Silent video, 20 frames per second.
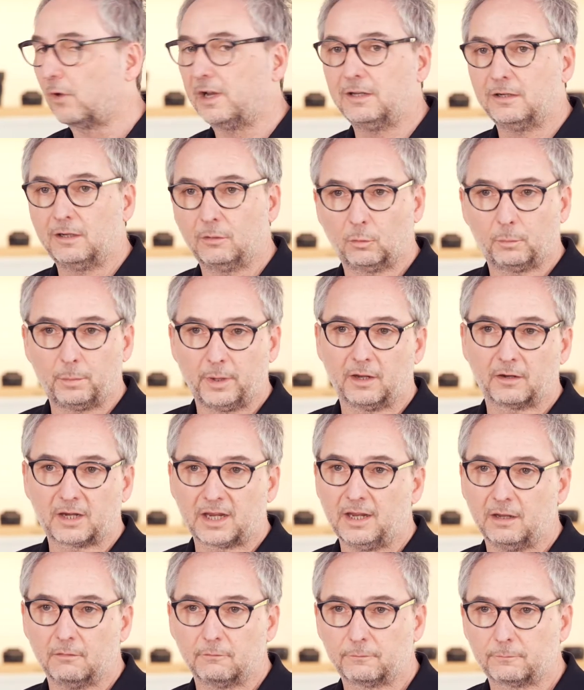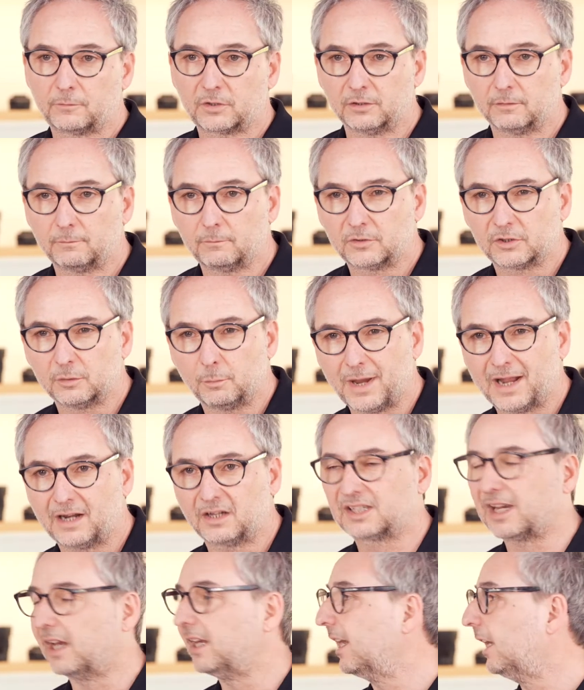Great little bit of kit to be
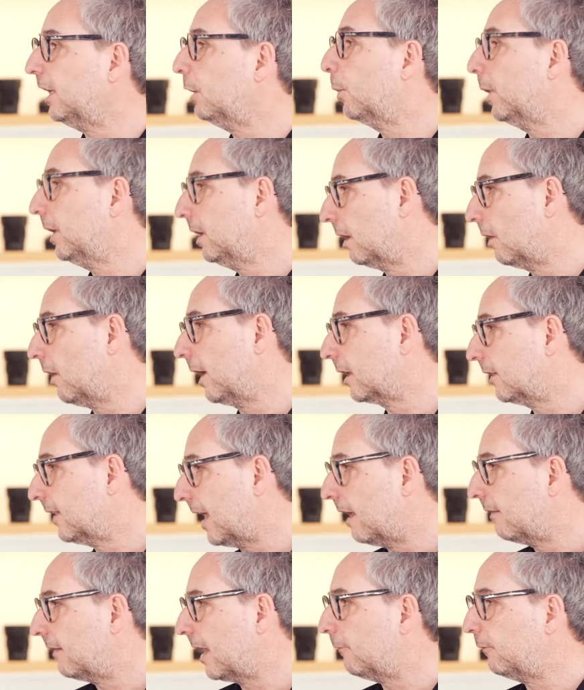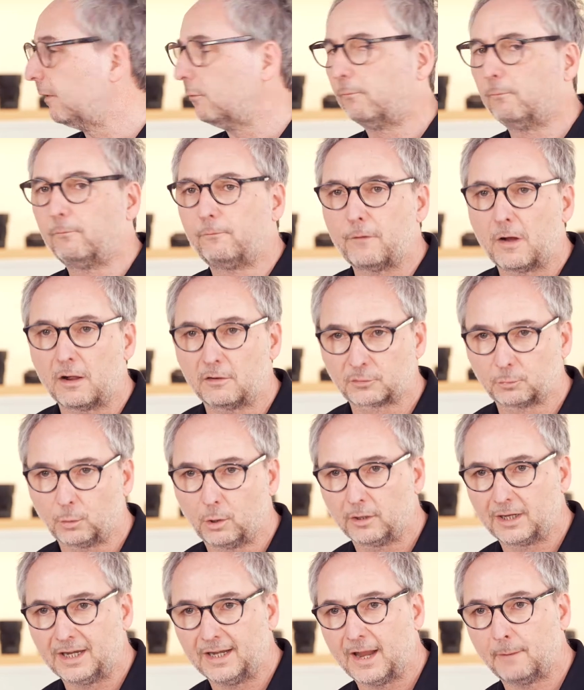able to take anywhere you like, and that lovely fast
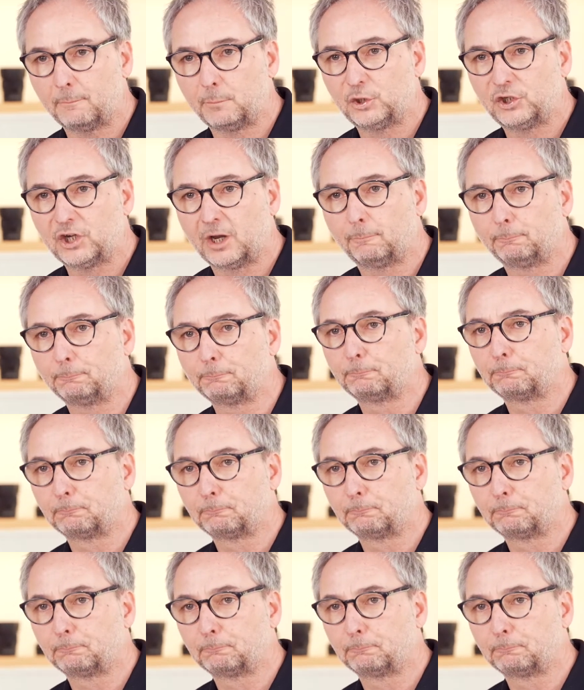working aperture.